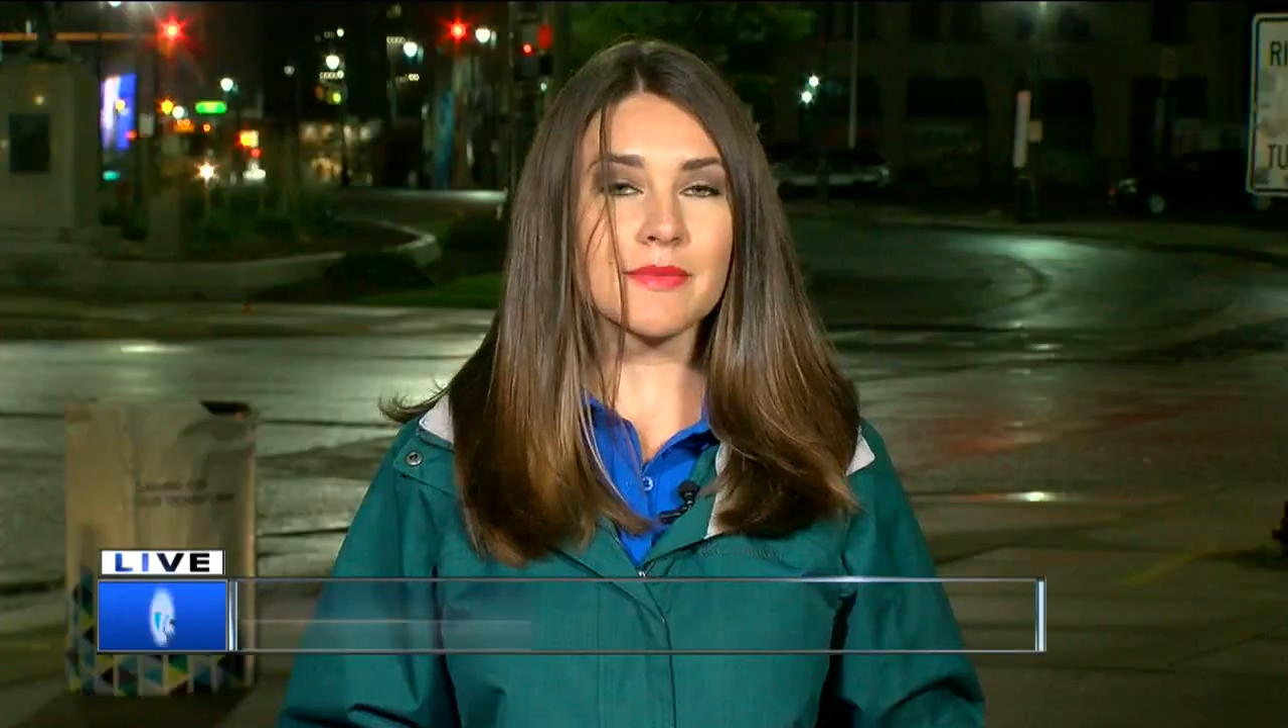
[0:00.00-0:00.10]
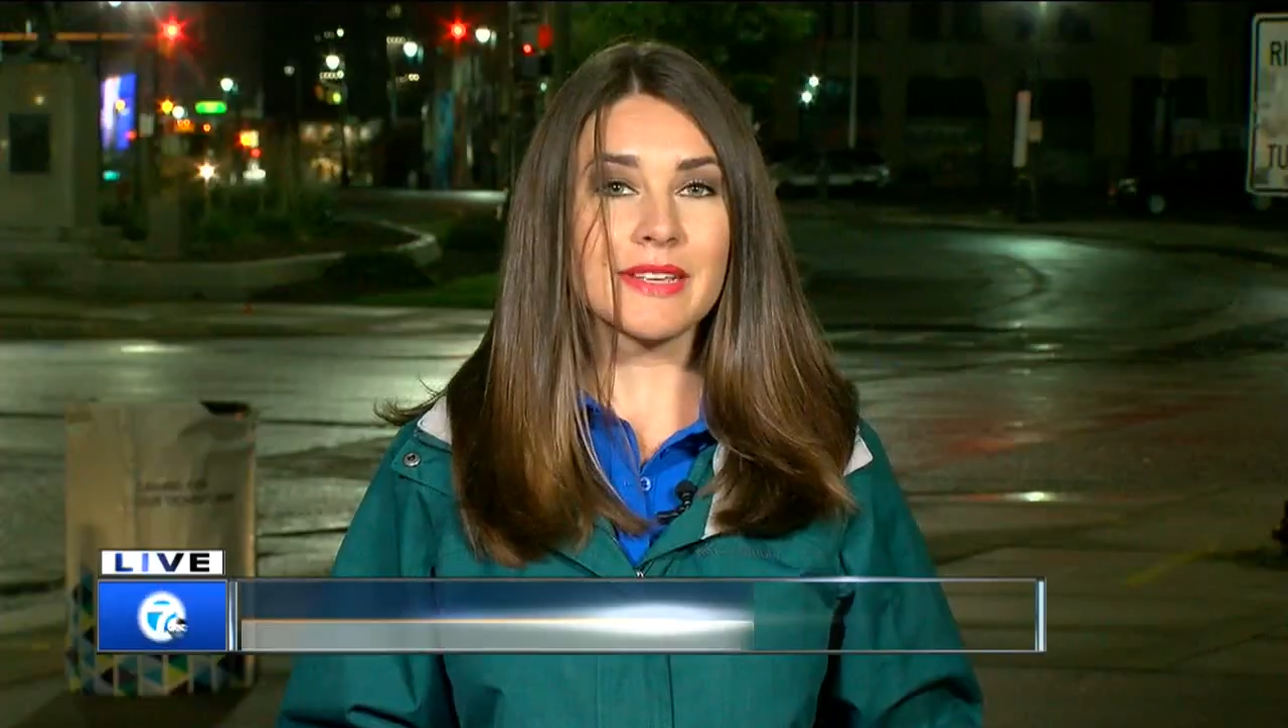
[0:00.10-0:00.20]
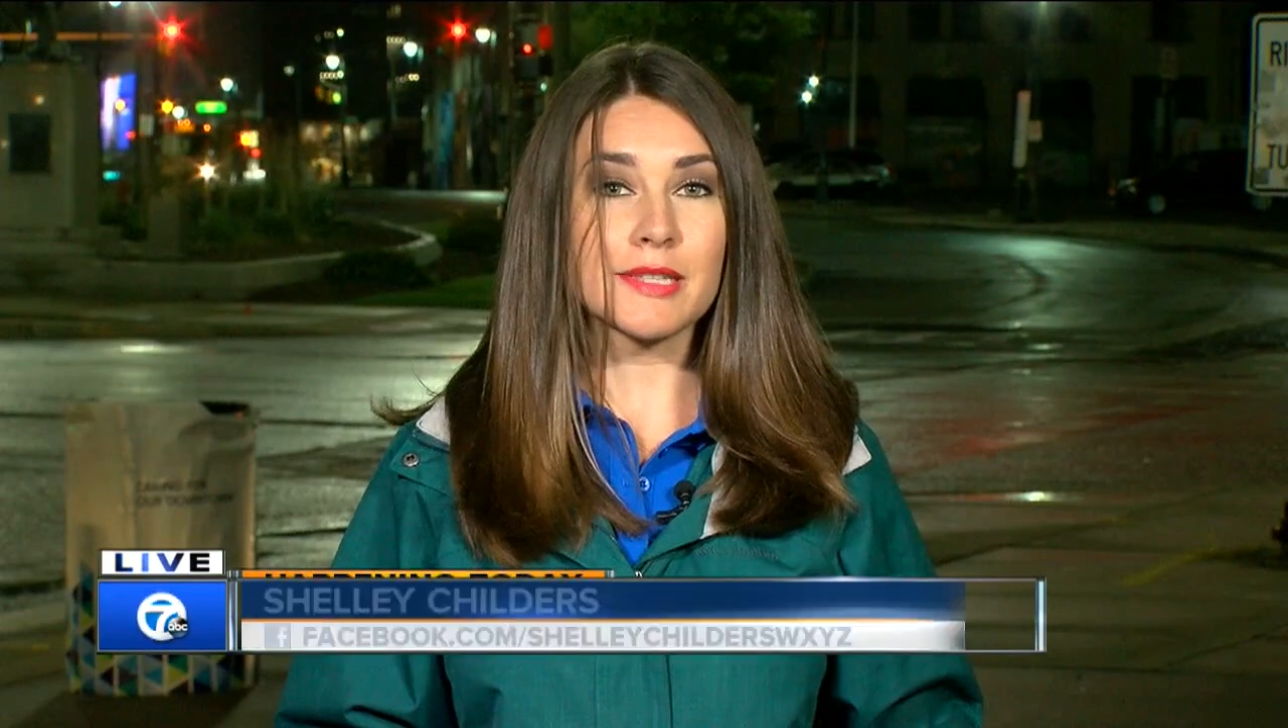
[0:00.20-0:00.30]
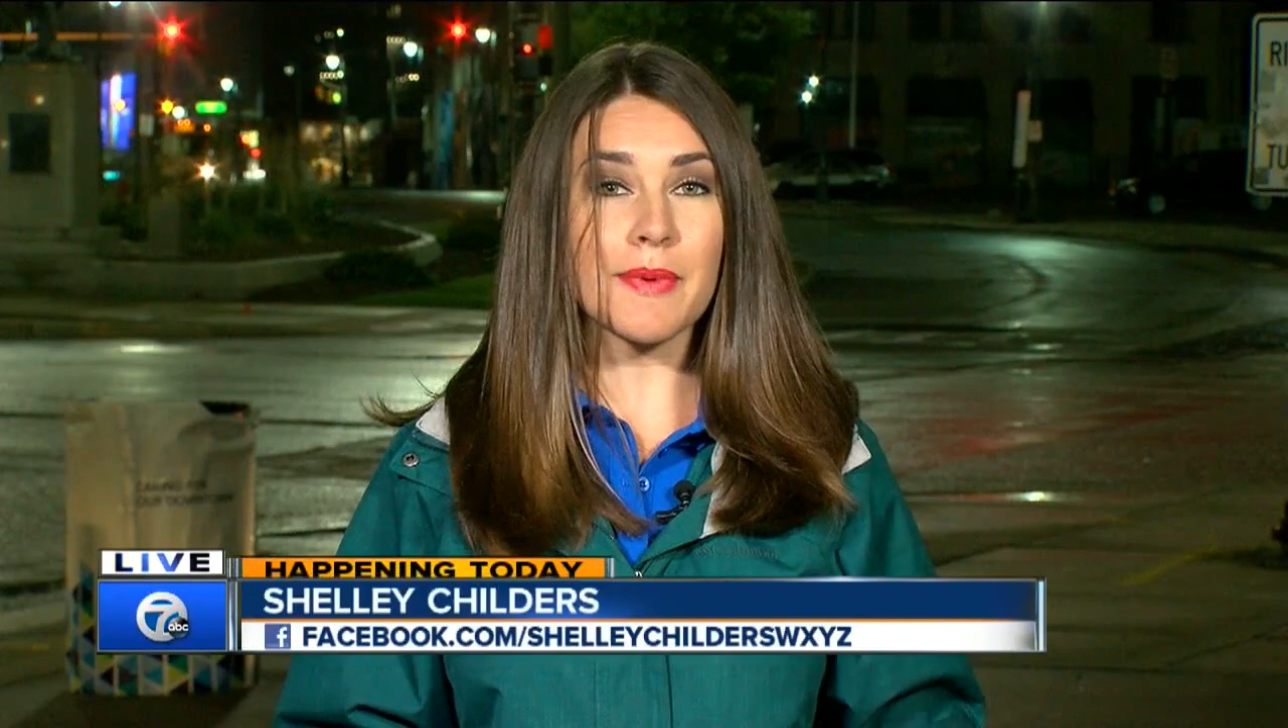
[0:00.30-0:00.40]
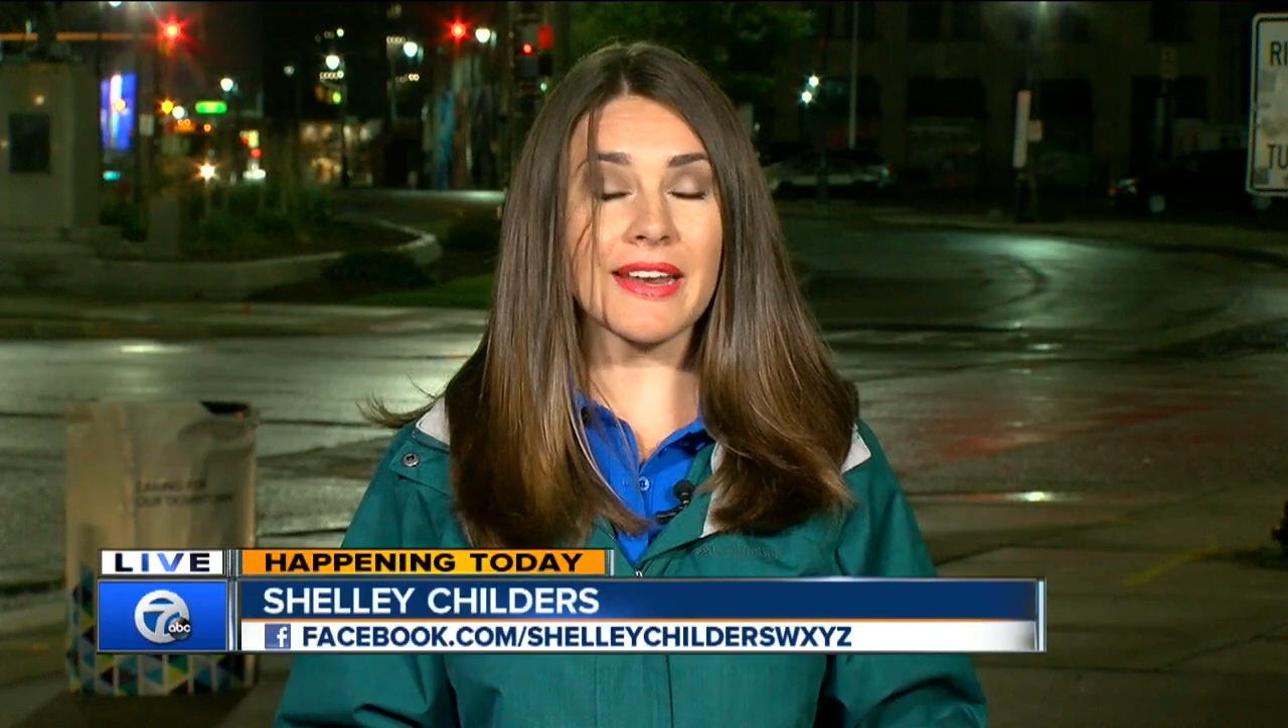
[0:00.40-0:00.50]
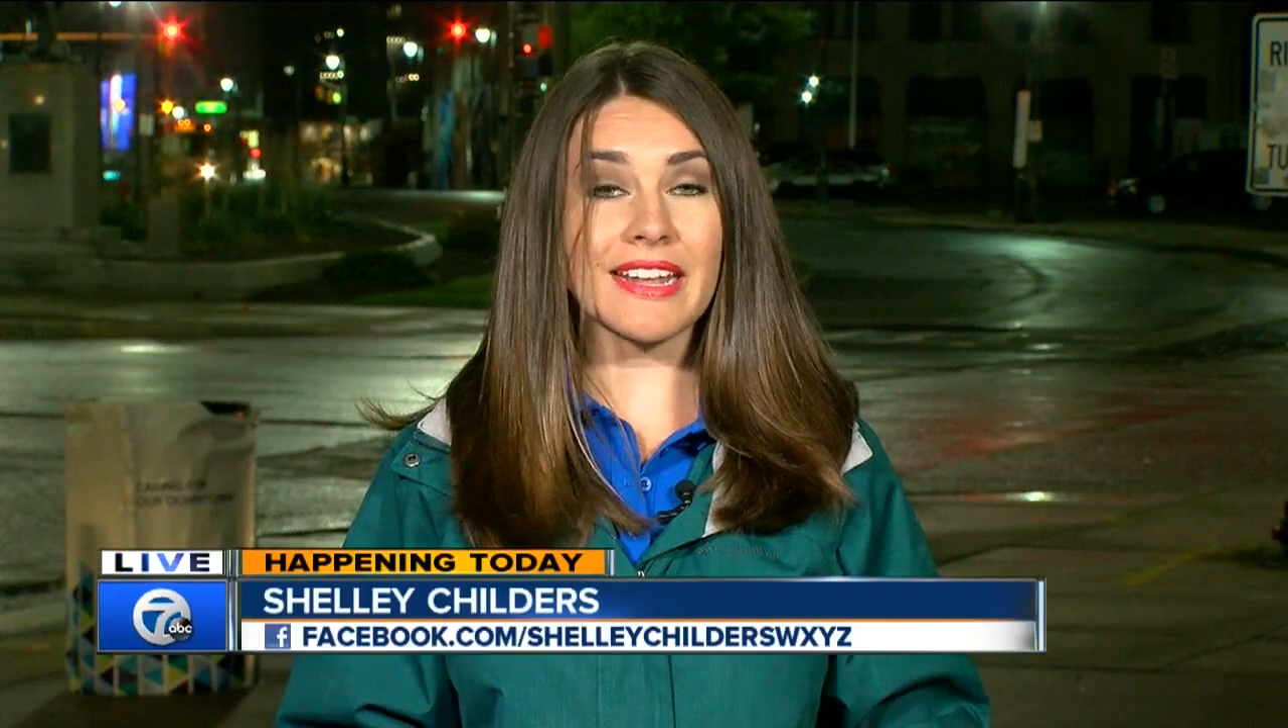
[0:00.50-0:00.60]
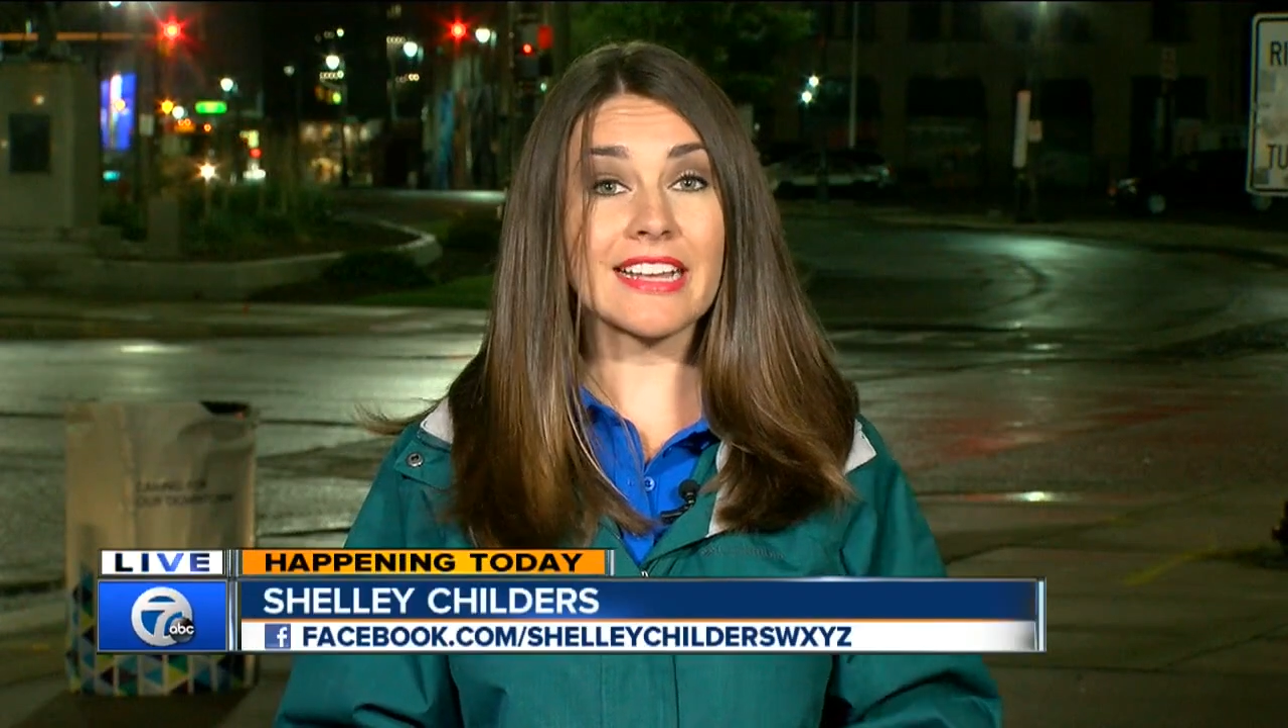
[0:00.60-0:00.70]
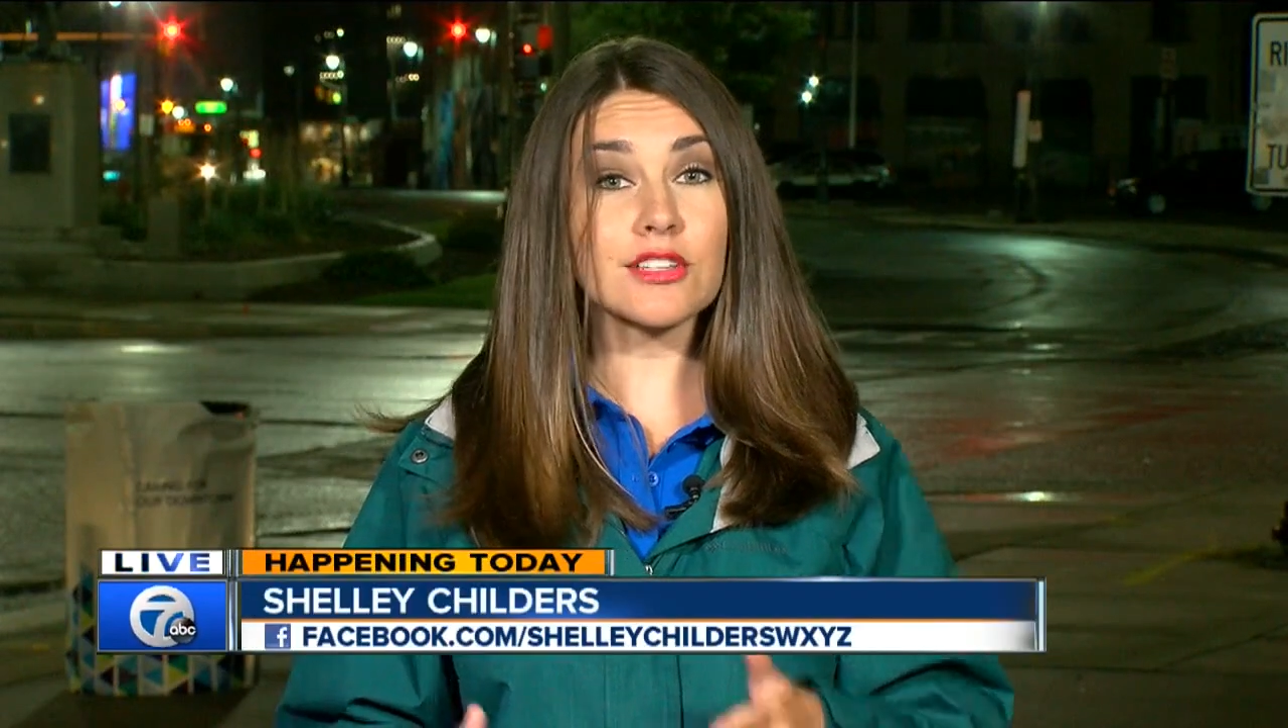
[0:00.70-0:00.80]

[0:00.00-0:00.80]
to be spending